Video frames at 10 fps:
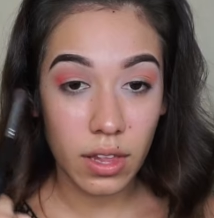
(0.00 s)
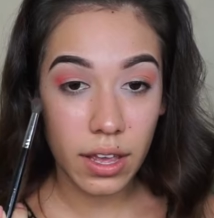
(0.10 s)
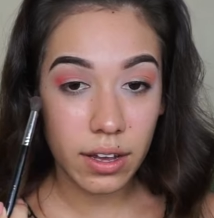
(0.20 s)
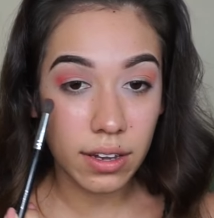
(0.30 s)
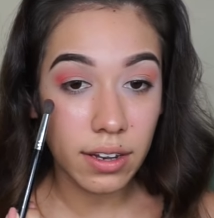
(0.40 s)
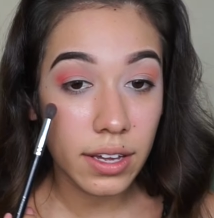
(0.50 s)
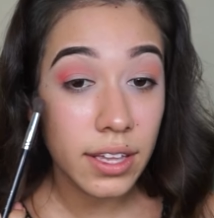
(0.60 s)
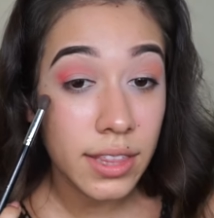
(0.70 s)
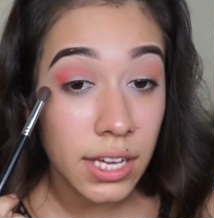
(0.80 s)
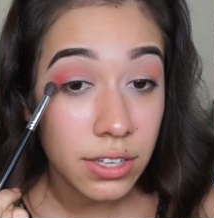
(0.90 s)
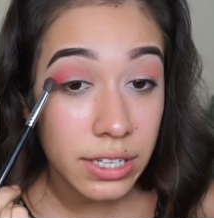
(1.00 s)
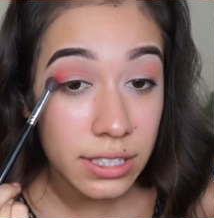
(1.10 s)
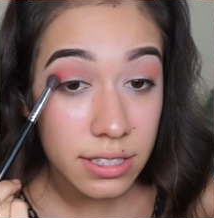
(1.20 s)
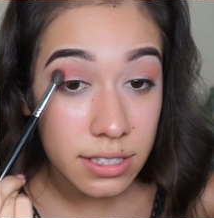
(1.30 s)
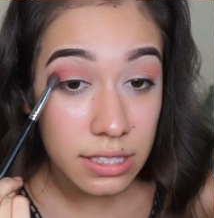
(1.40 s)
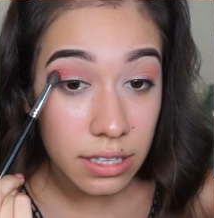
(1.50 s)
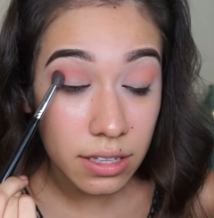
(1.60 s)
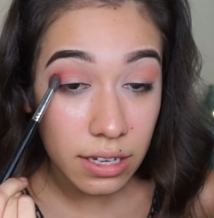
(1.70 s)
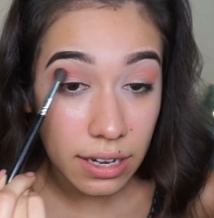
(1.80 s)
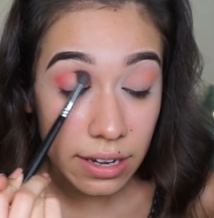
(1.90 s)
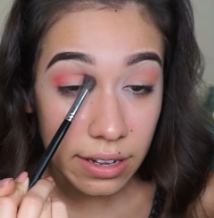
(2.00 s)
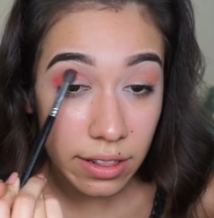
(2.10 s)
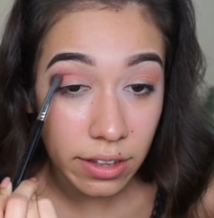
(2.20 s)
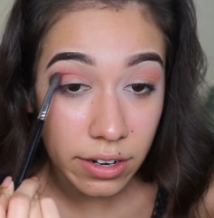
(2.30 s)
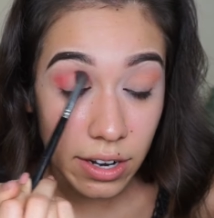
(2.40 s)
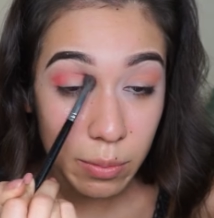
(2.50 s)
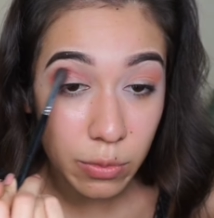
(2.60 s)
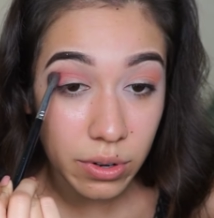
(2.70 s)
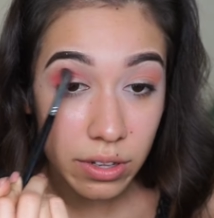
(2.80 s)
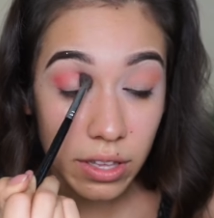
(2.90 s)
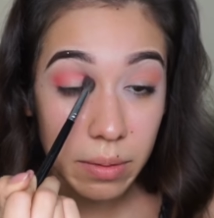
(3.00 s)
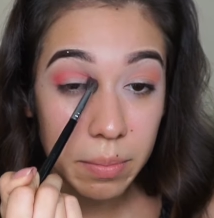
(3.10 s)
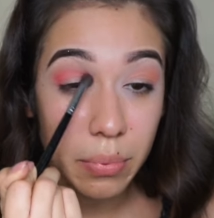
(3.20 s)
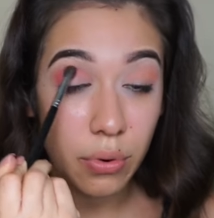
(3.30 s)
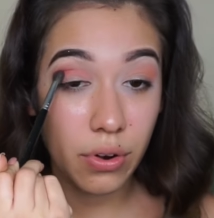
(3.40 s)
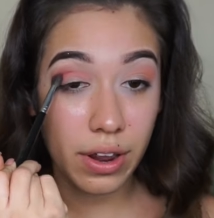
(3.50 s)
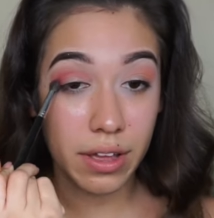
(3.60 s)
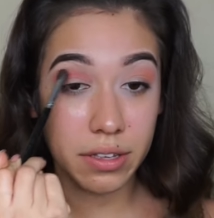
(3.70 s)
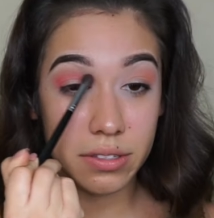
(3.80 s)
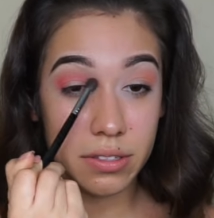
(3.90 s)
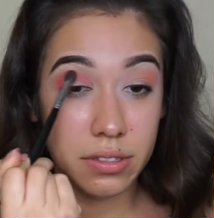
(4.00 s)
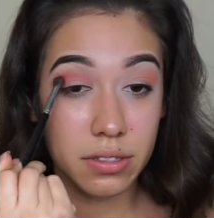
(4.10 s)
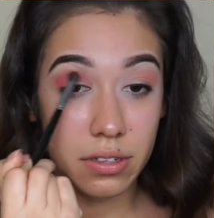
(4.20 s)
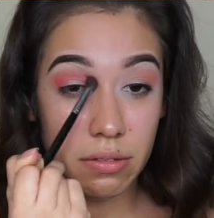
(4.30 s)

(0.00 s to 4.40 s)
Like, look at that. You can see the color. I'm really impressed.